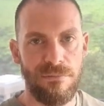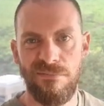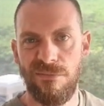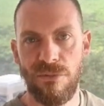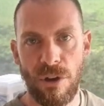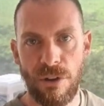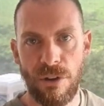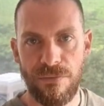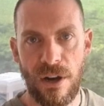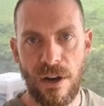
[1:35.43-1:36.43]

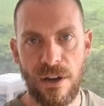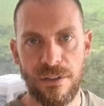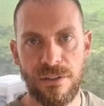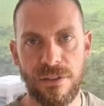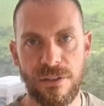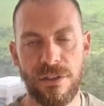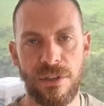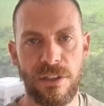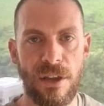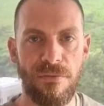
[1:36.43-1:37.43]
notify systems
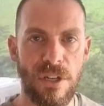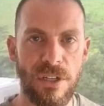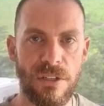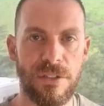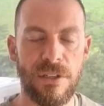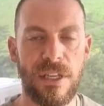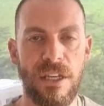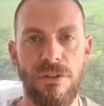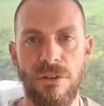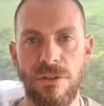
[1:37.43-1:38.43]
that they've registered, get
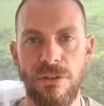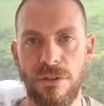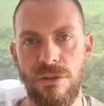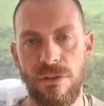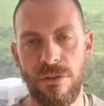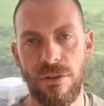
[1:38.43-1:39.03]
users to